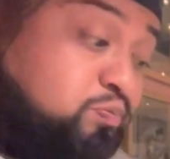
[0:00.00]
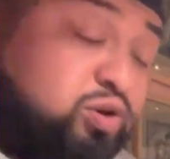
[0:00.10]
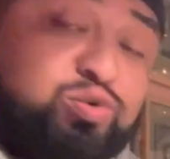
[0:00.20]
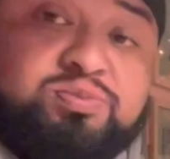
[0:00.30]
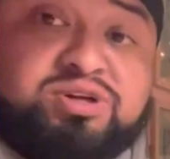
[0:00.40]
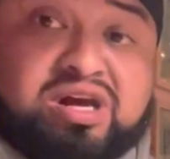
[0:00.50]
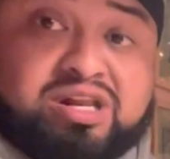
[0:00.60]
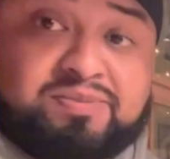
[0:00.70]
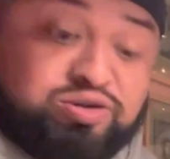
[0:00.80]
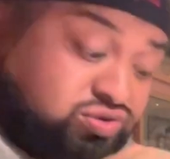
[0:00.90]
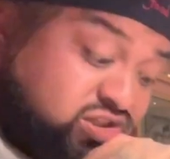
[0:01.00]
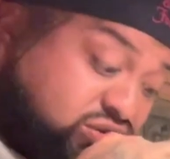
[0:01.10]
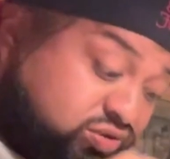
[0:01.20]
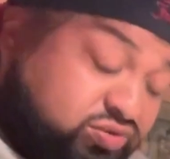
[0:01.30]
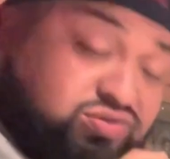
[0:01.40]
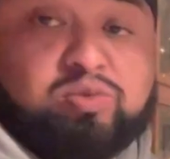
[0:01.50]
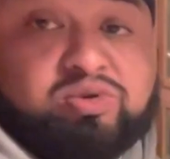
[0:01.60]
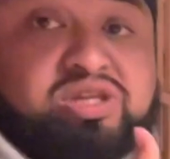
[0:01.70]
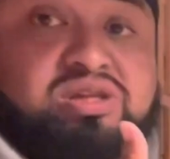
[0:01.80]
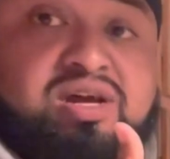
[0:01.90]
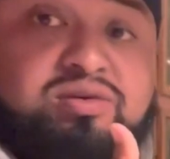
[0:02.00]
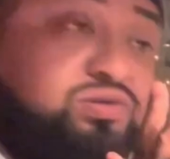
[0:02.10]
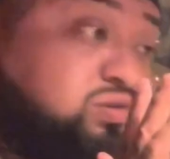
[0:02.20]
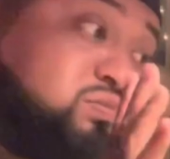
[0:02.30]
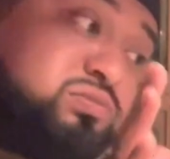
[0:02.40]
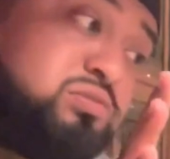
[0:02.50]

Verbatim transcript: The creamy jalapeno sauce goes good with the tacos.